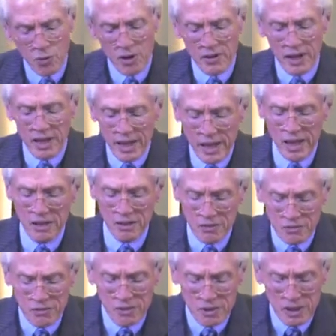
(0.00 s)
where they live.
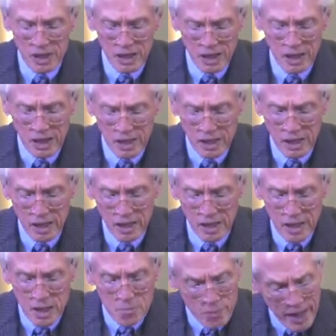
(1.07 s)

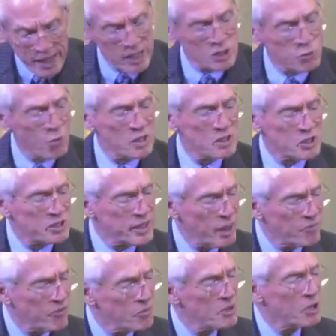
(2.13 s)
Man is one
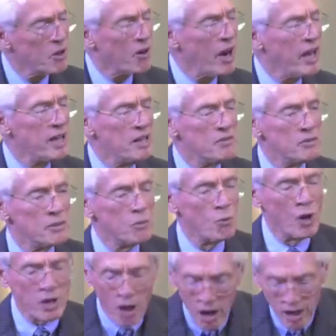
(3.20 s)
step from the grave,
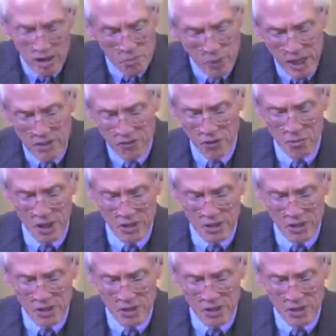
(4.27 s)
one heartbeat from